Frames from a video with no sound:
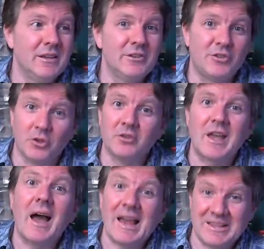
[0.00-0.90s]
stunt
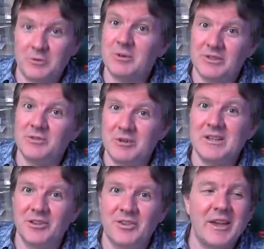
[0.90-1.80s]
guy doing the
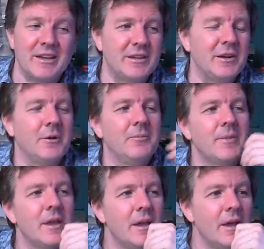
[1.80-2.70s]
real thing, you know.
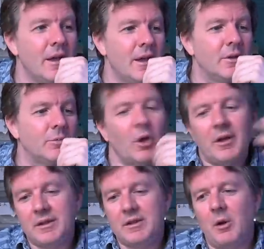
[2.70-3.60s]

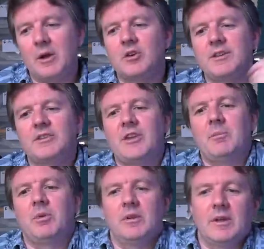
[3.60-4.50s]
But, uh, you know, a good
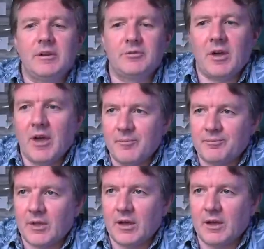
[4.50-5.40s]
example of
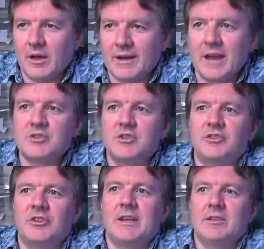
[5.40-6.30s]
um, uh, an action
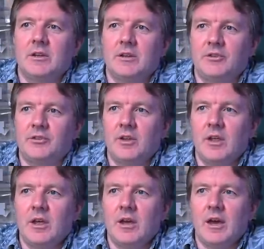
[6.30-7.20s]
scene that is
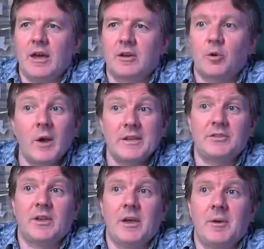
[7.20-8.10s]
uh,
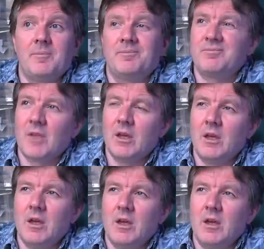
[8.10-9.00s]
quite... Um,
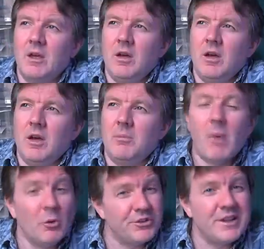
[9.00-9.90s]

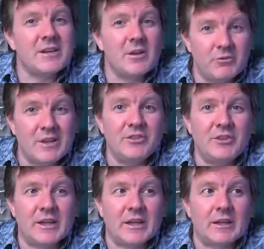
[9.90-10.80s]
mostly
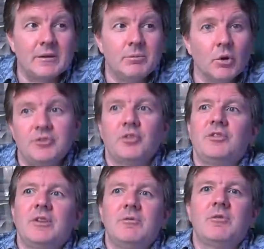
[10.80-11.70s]
convincing, but
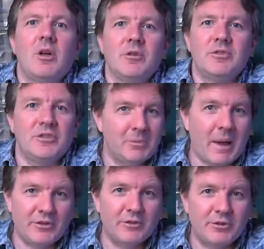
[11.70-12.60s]
doesn't involve this
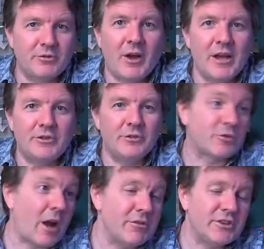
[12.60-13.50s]
massive defiance of
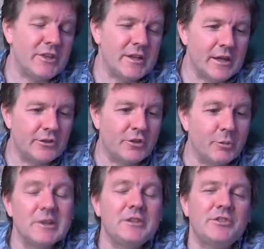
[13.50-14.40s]
gravity, is the
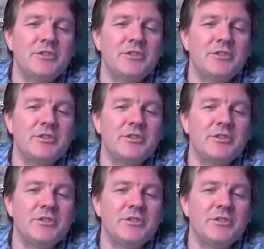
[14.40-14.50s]
police